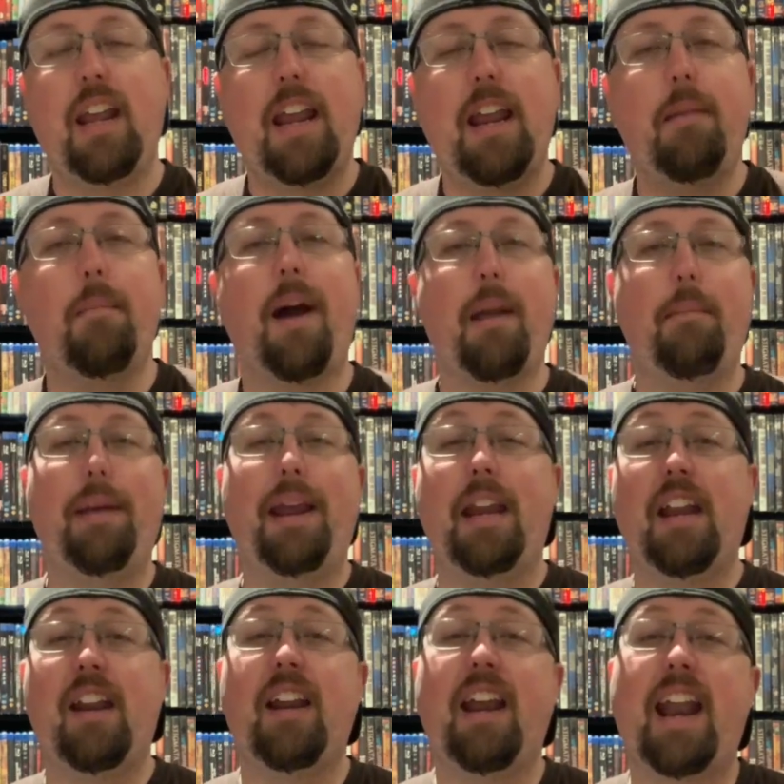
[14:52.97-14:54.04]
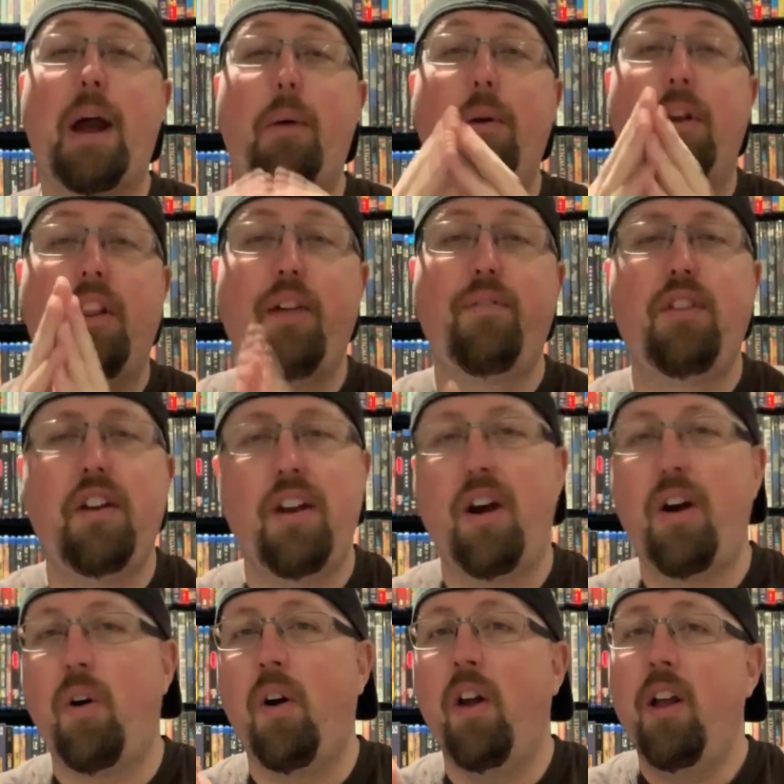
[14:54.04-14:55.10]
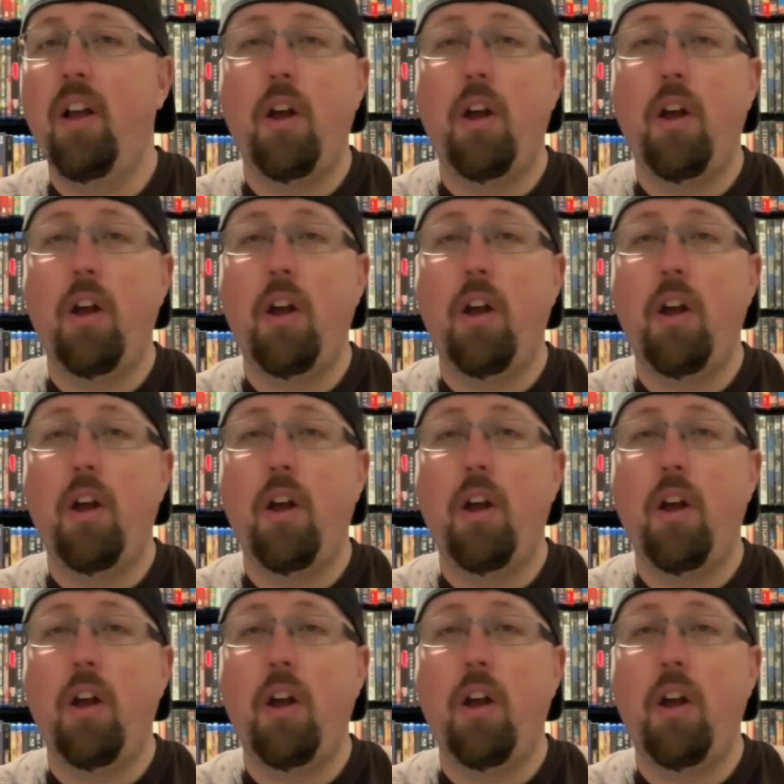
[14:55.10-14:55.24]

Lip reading: in my opinion, and I would love to know,